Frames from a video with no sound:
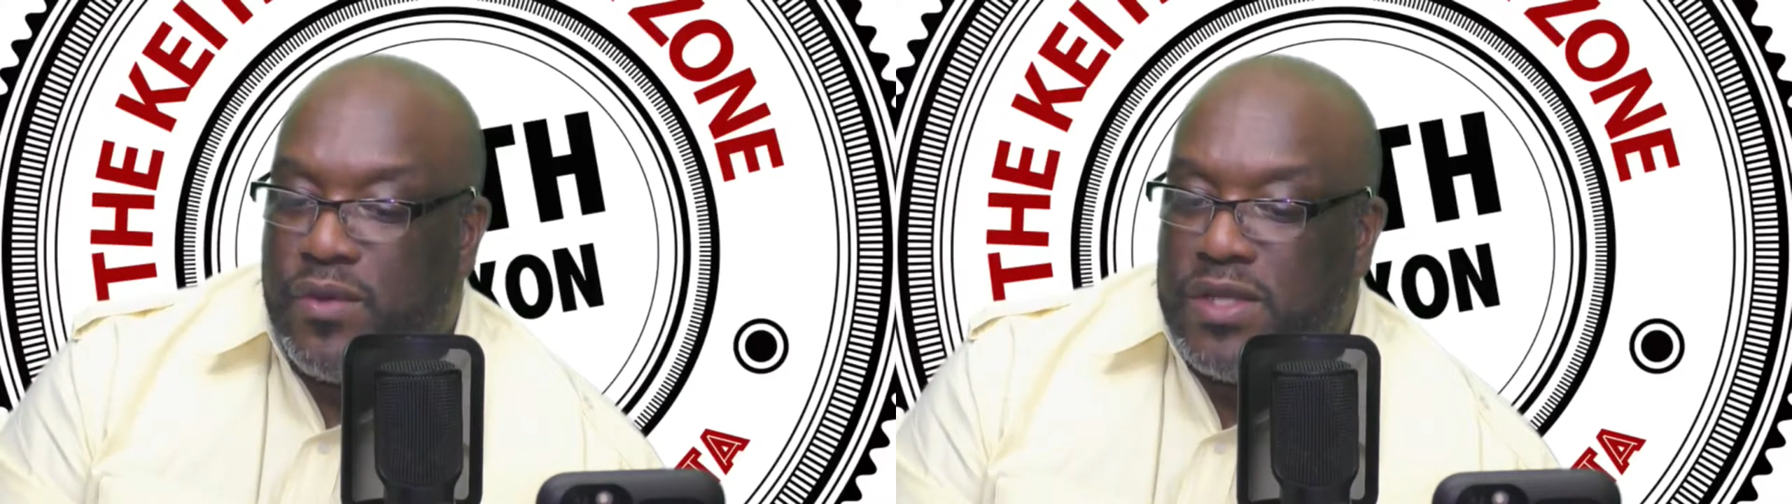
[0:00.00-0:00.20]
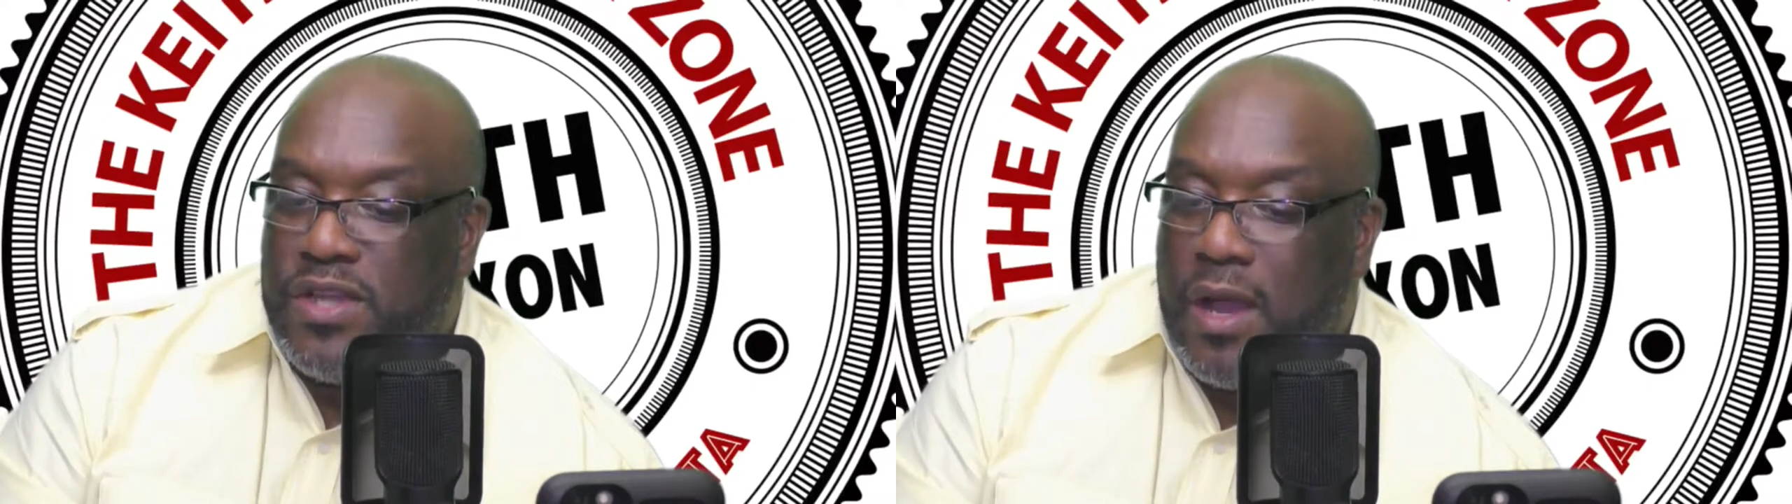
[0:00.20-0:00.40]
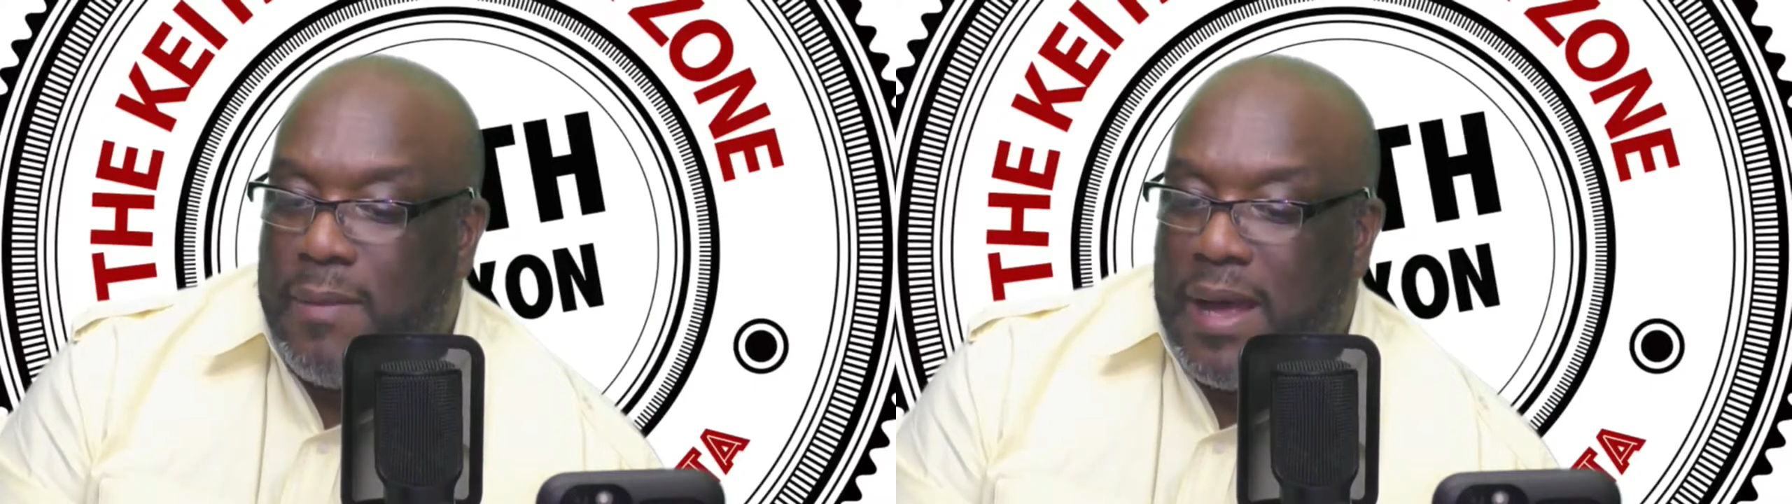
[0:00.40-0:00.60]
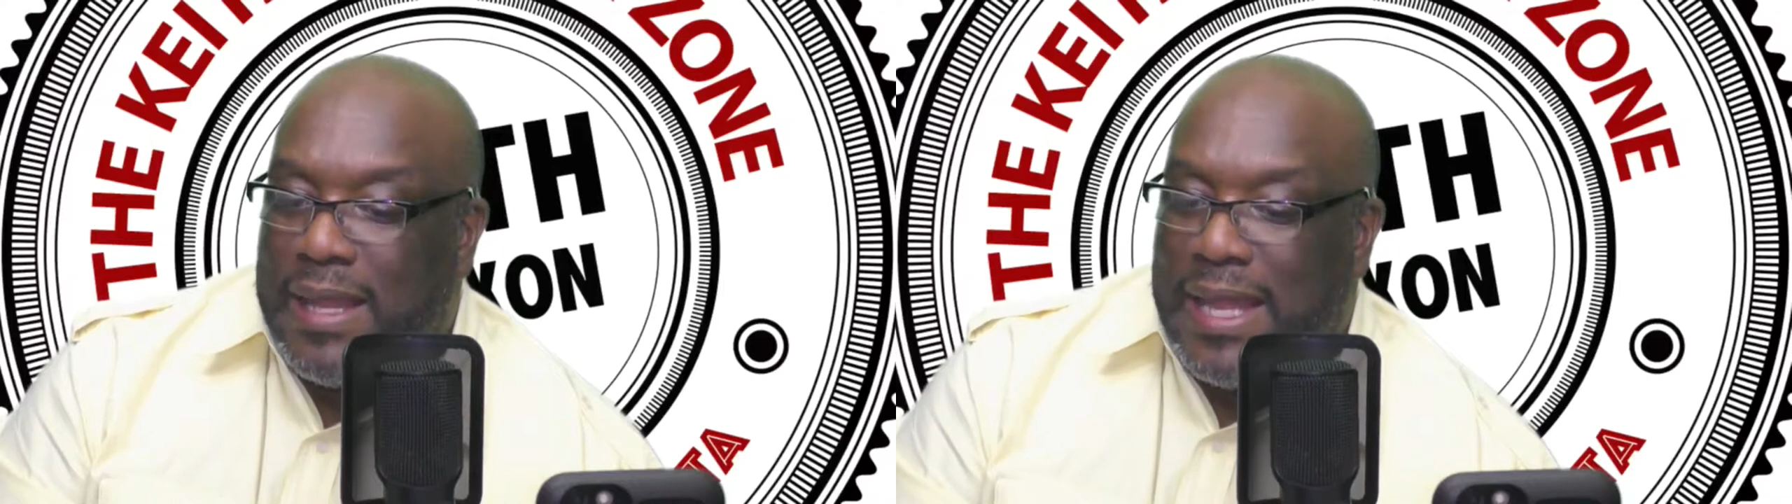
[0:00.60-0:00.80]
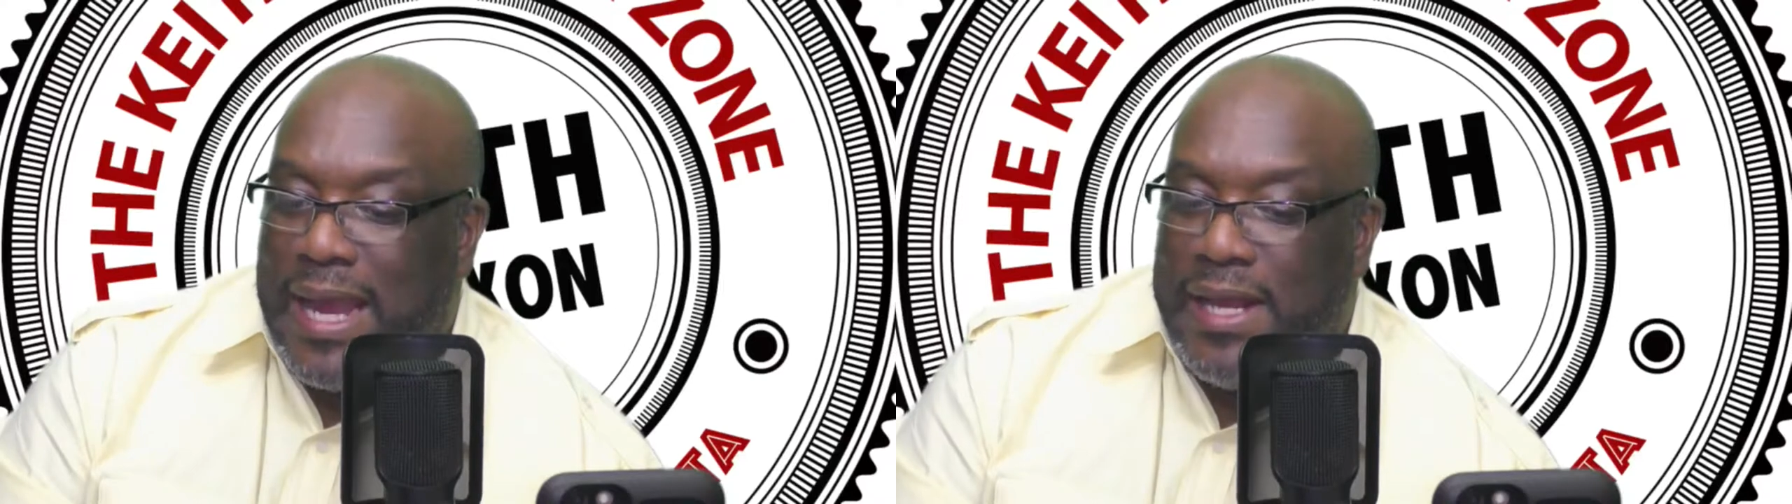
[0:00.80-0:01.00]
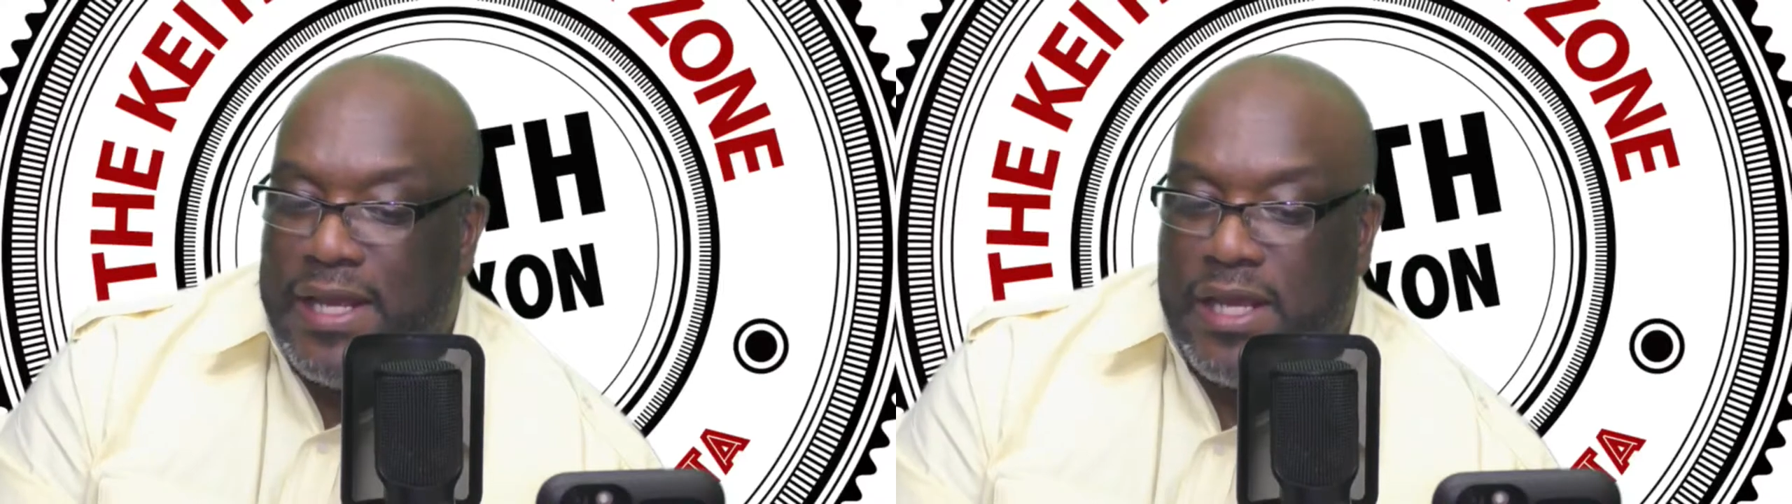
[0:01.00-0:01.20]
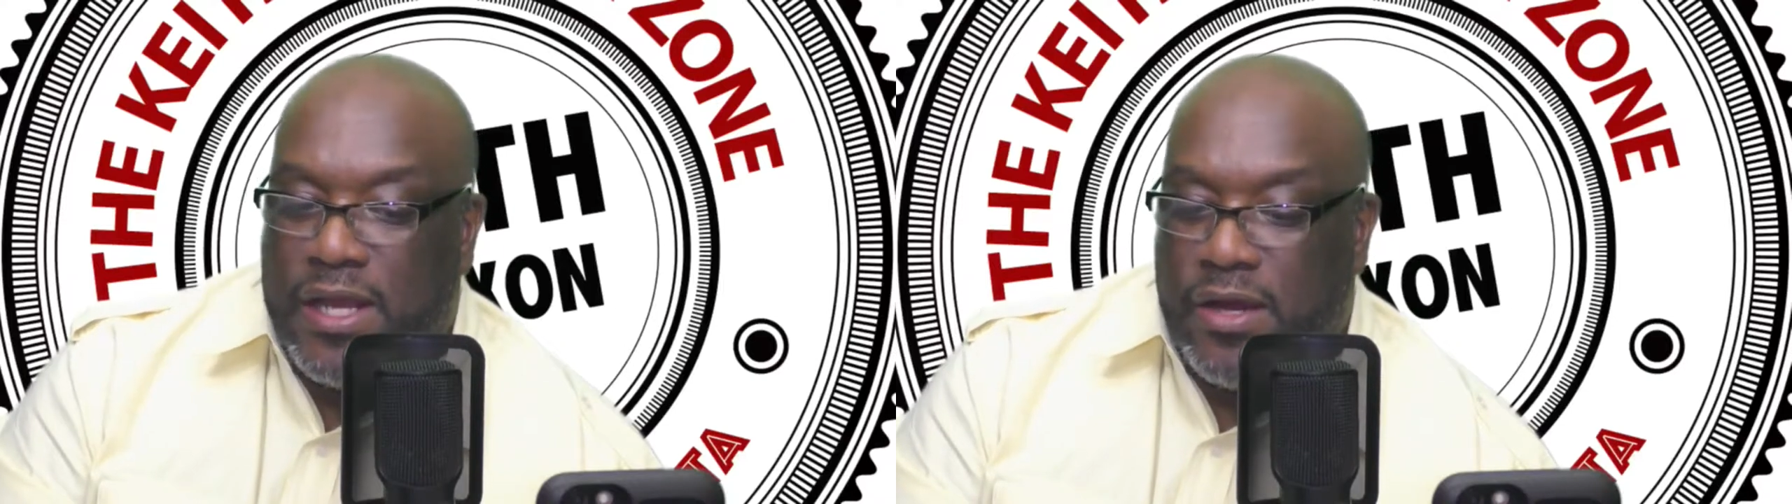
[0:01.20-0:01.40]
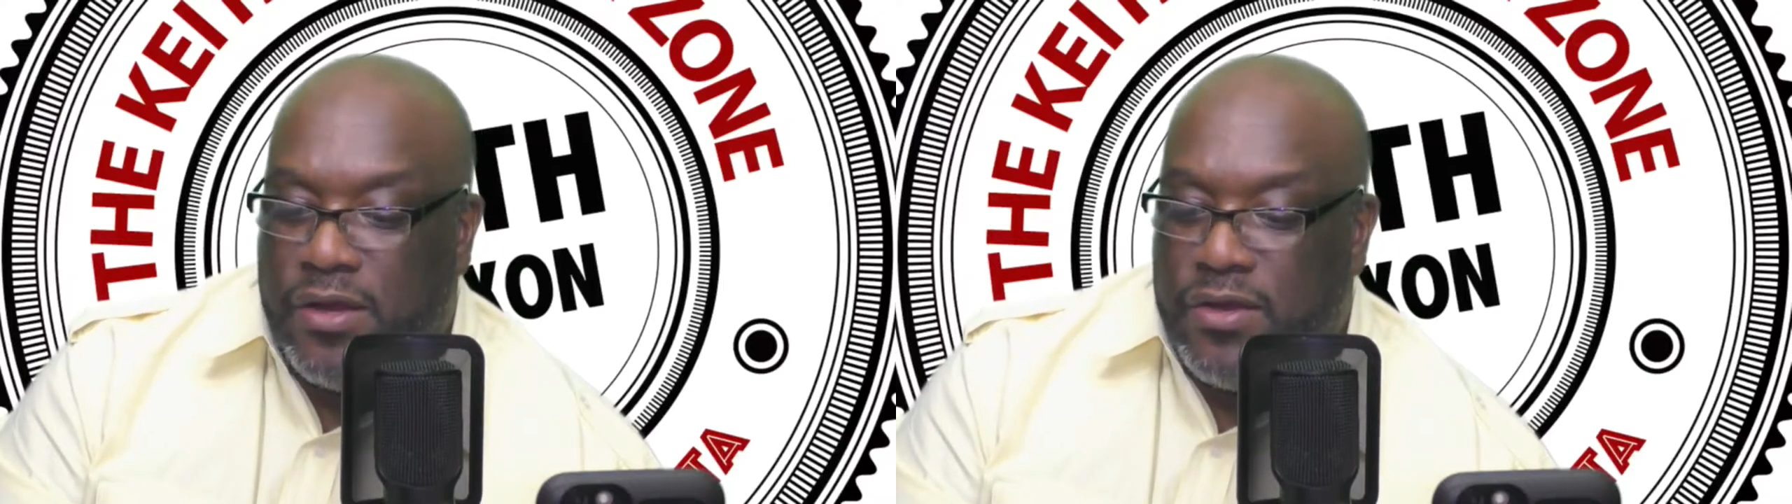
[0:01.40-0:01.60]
I want to talk about lighting here,